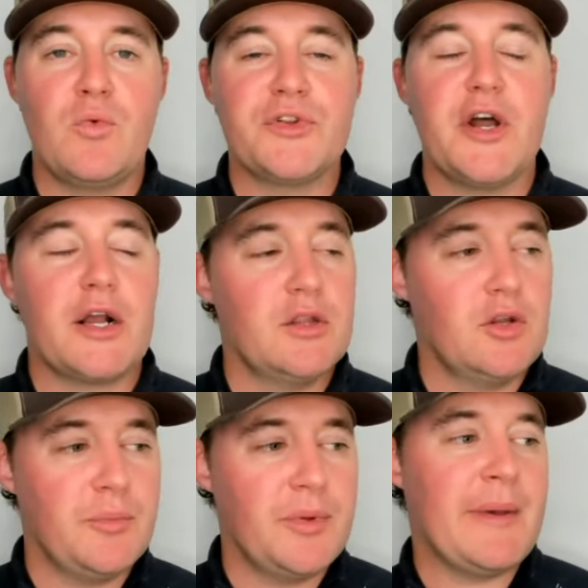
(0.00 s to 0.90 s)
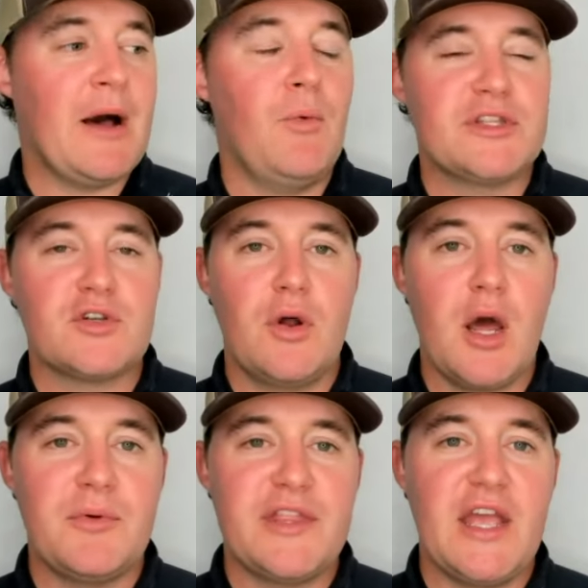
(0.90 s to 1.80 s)
We'll talk a little bit about what's going
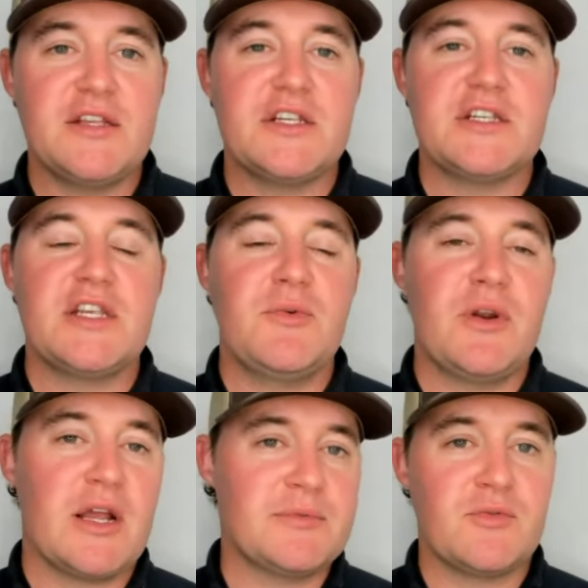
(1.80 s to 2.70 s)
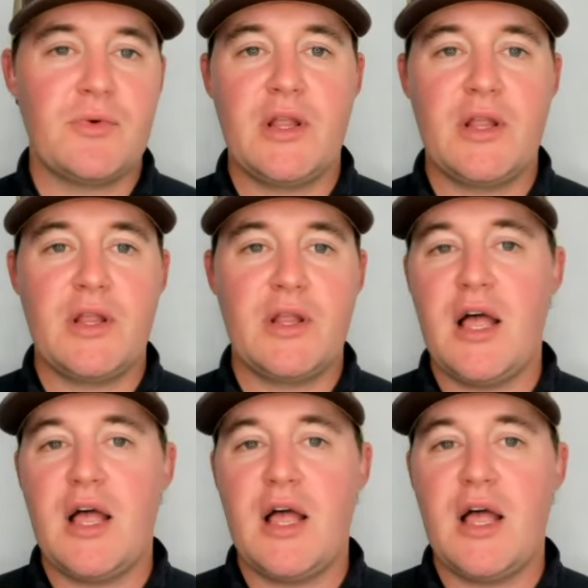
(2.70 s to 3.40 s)
on with the ACC when it comes to realignment